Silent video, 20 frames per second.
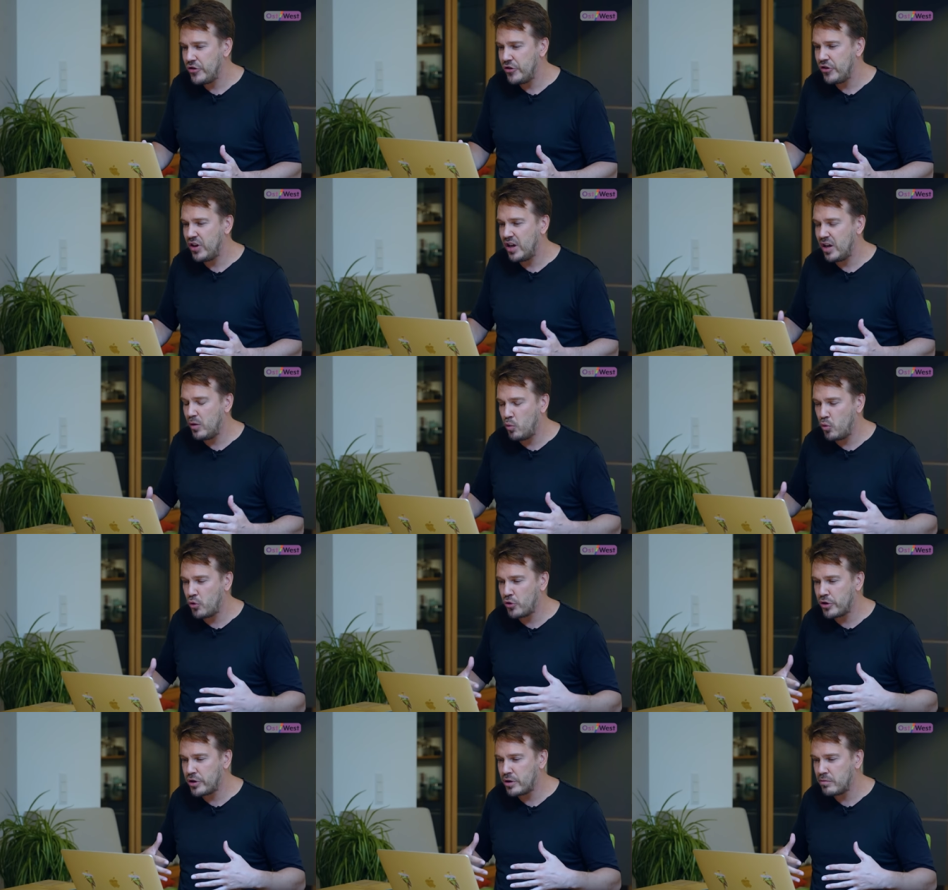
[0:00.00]
they
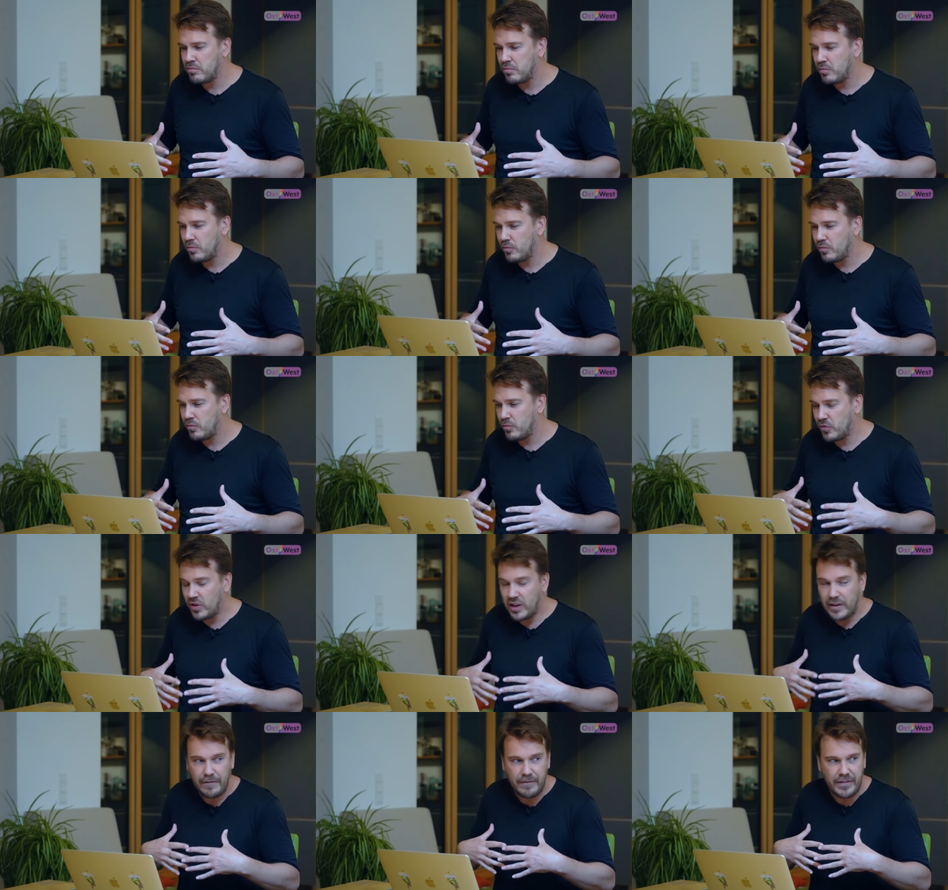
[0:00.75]
were
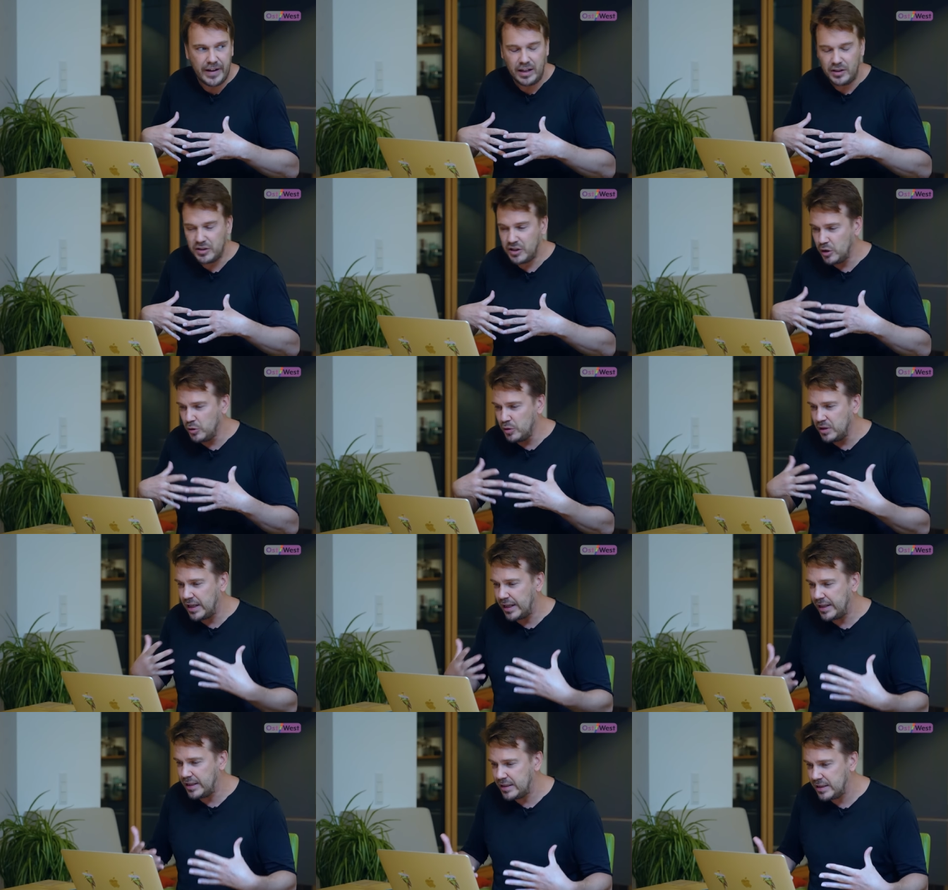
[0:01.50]
they felt
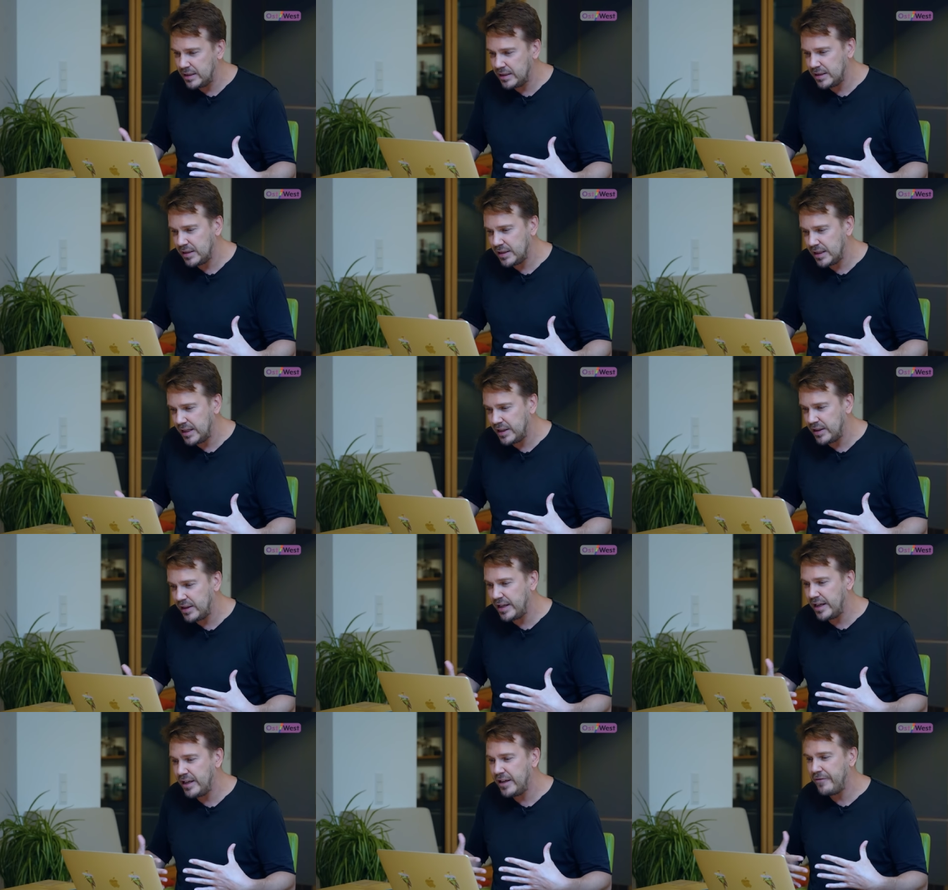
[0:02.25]
united
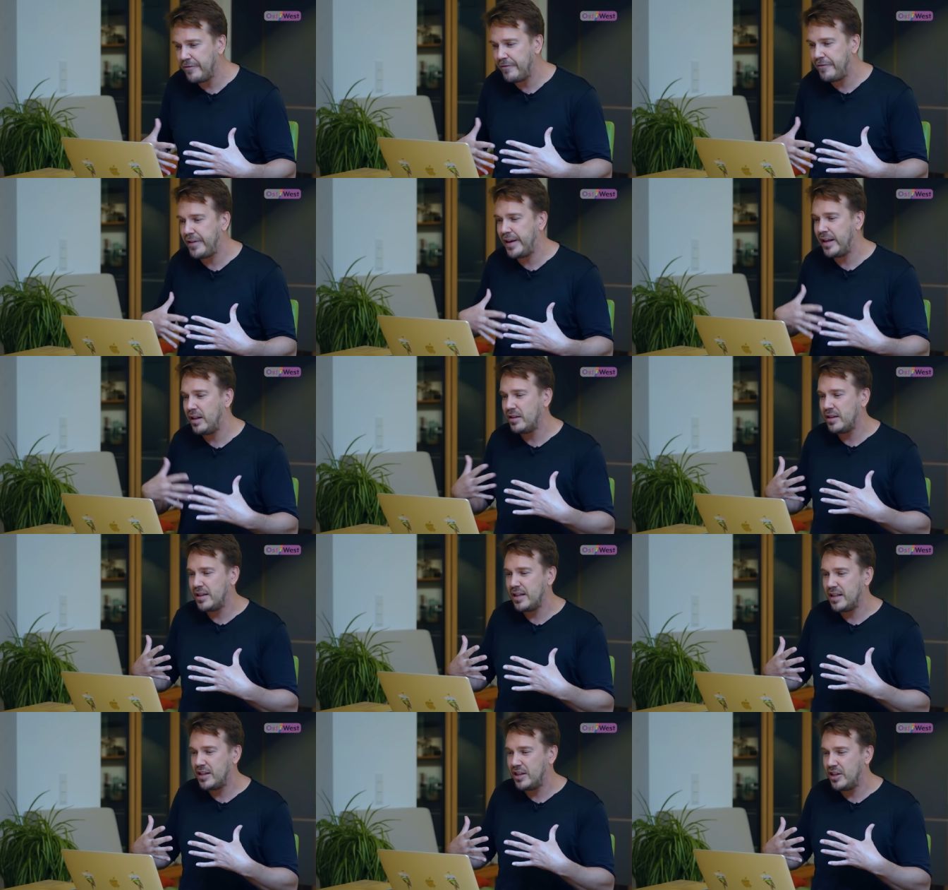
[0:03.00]
and they
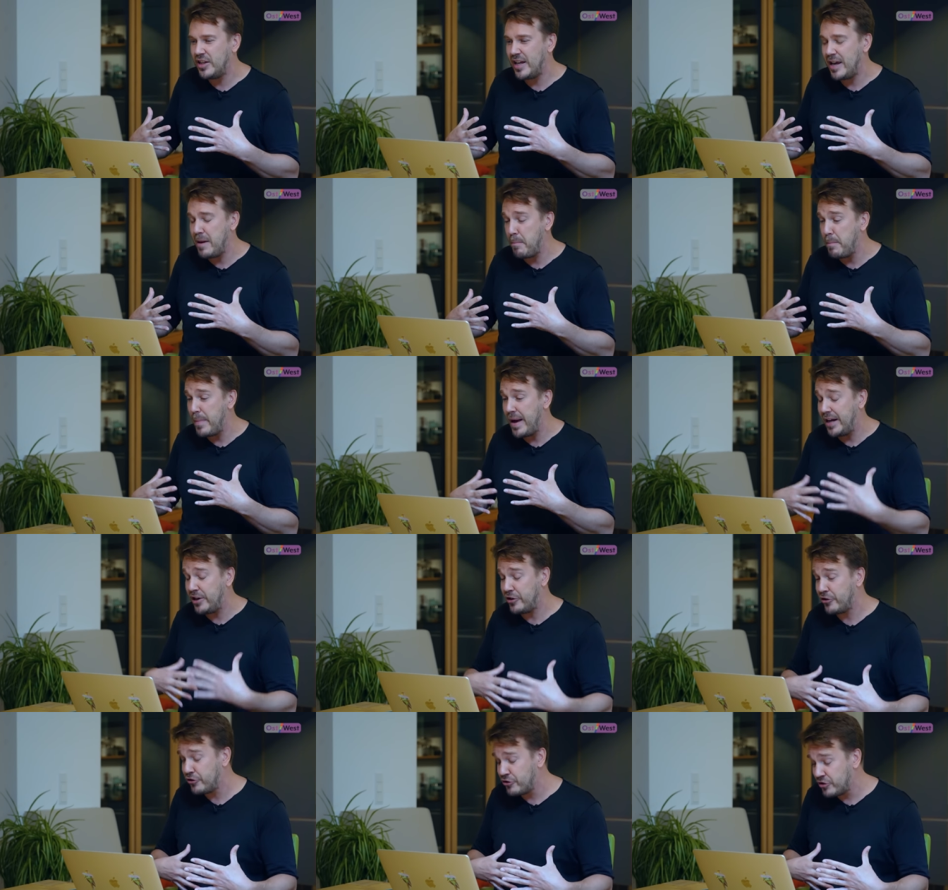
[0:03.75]
felt that they
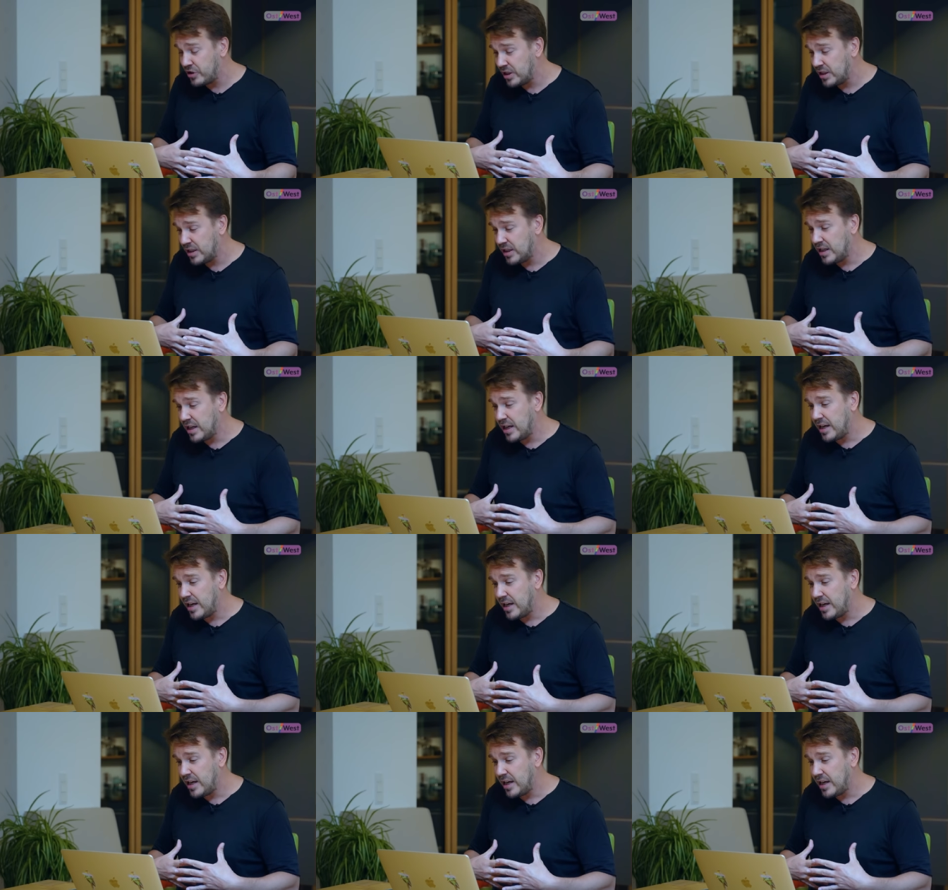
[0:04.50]
matter